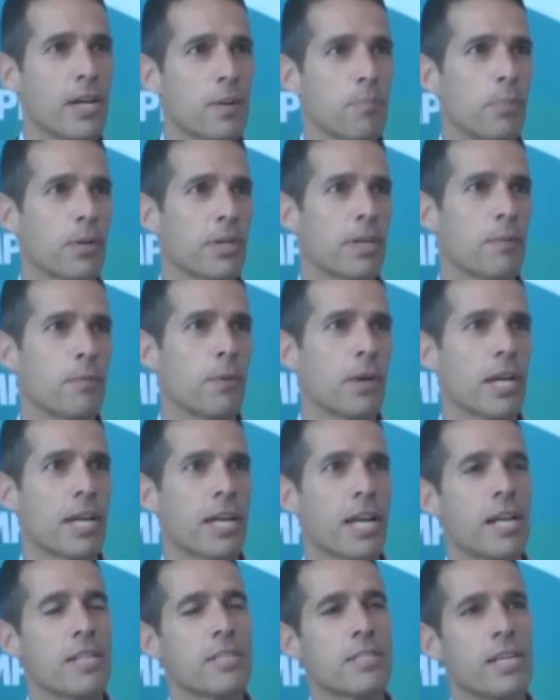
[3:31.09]
but what I
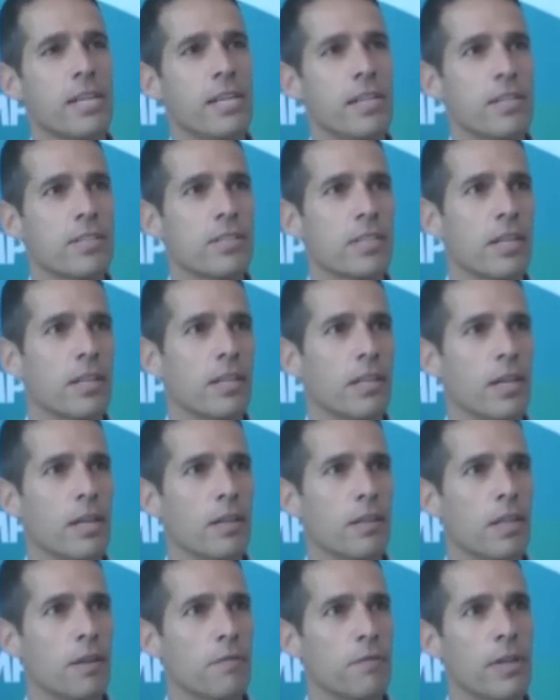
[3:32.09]
can say is
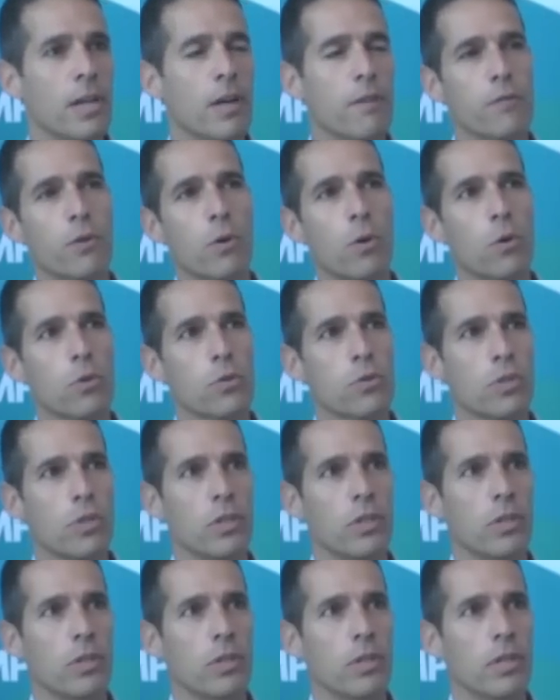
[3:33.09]
that we are, of course,
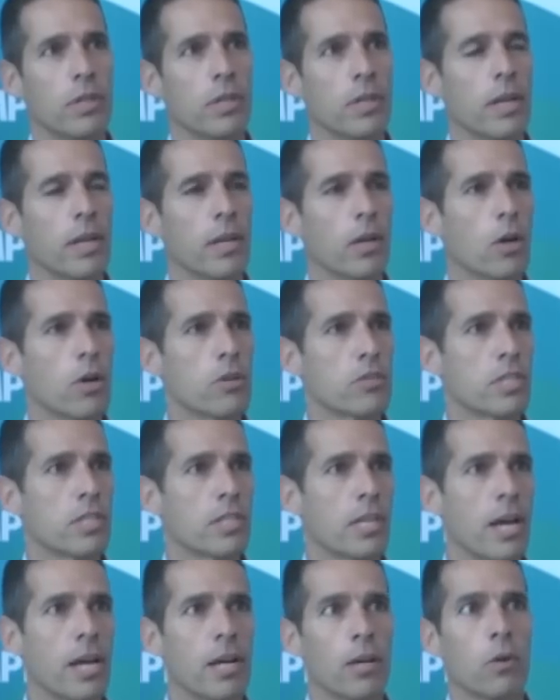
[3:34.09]
in constant
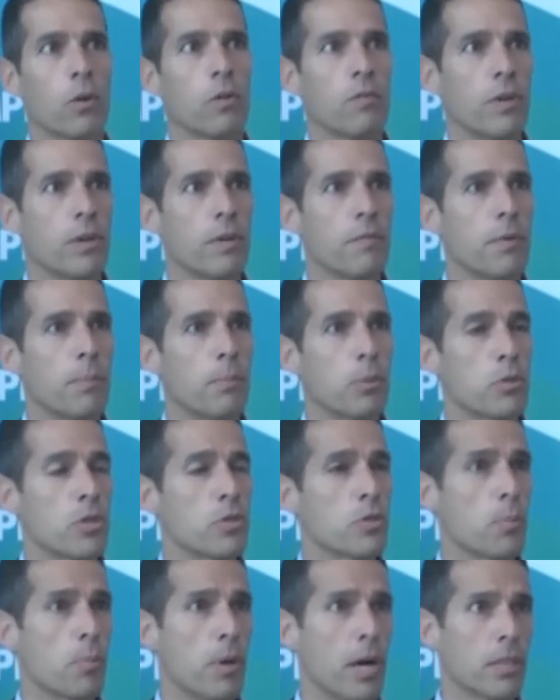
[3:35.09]
dialogue with potential
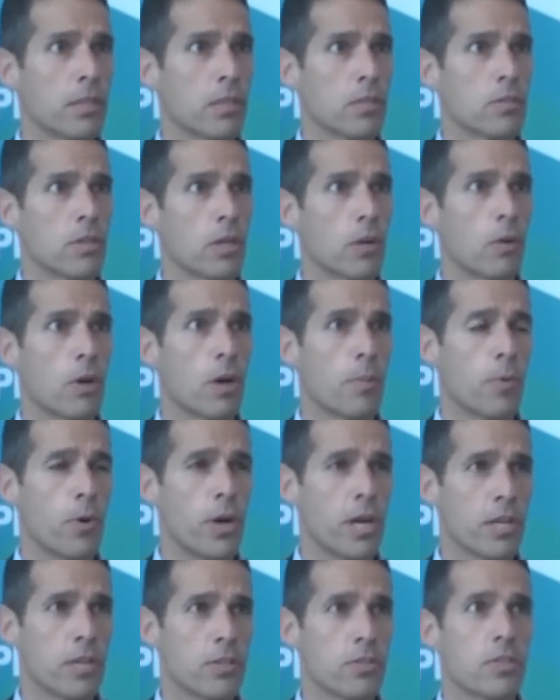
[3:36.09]
partners and
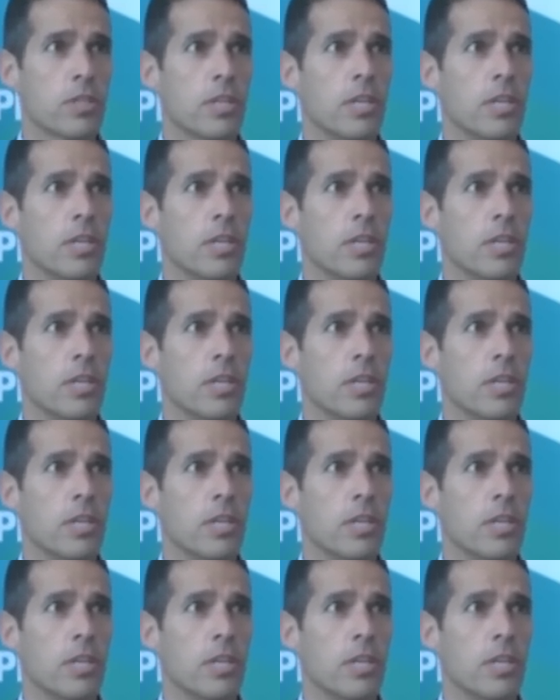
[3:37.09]
collaborators,